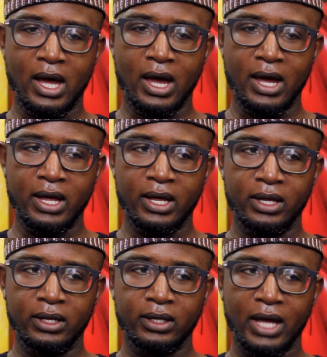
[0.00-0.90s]

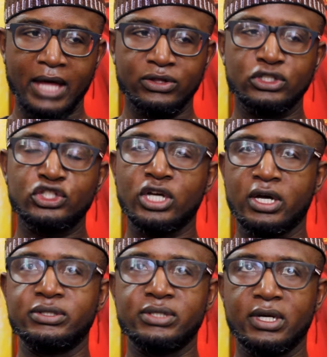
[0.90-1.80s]
I had a
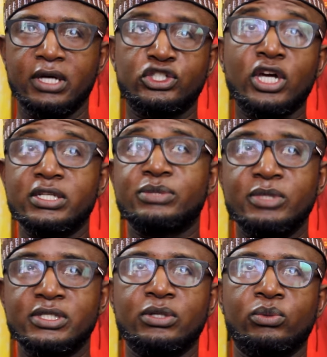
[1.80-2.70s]
chance
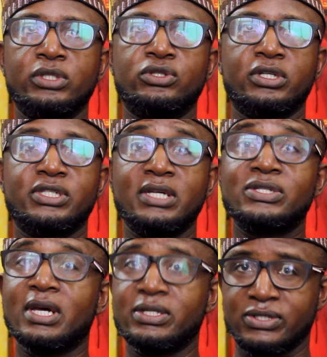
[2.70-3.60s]
meeting with Dr.
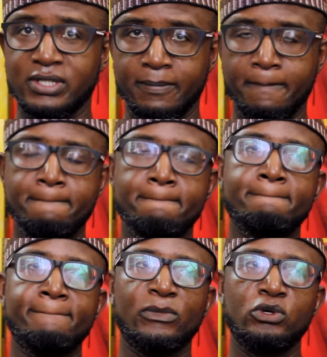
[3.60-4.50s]
Isiansa,
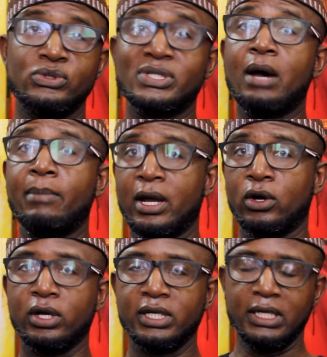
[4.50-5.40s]
who's now my
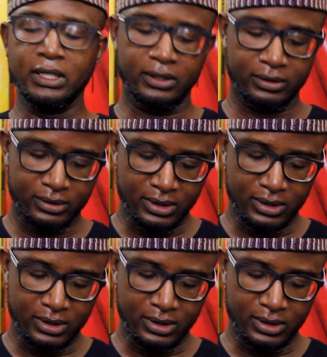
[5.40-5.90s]
colleague.